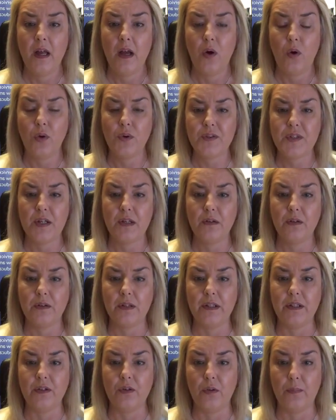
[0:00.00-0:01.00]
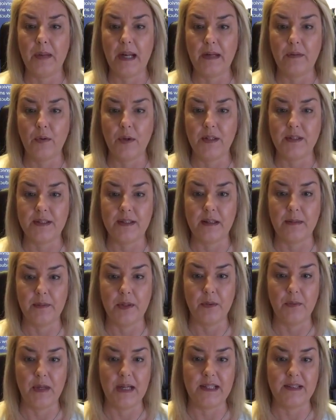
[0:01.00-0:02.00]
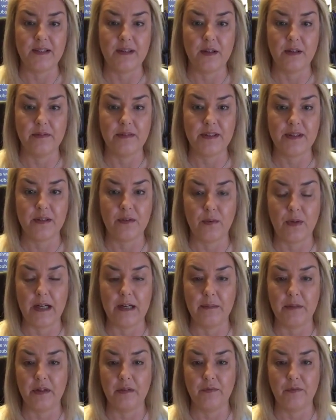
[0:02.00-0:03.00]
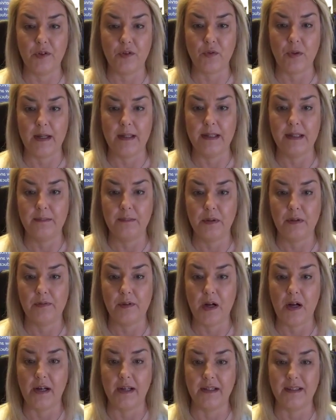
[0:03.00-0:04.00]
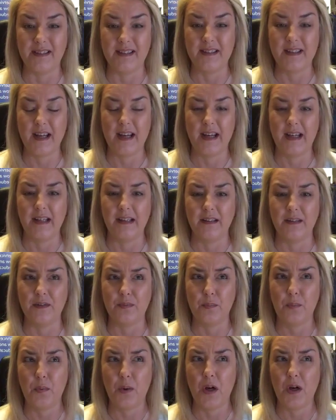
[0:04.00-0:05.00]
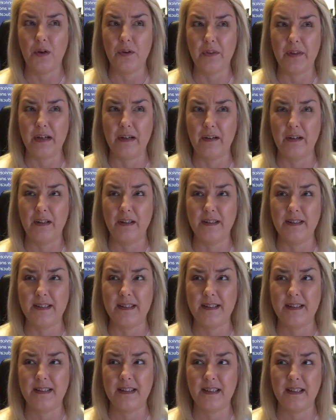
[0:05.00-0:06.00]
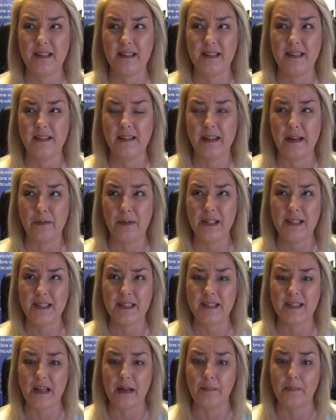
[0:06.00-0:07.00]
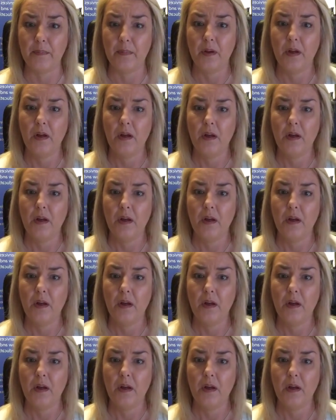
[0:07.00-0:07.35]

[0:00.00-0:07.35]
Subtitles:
Also look at your Main Roads WA service agreement for training providers, and while there is some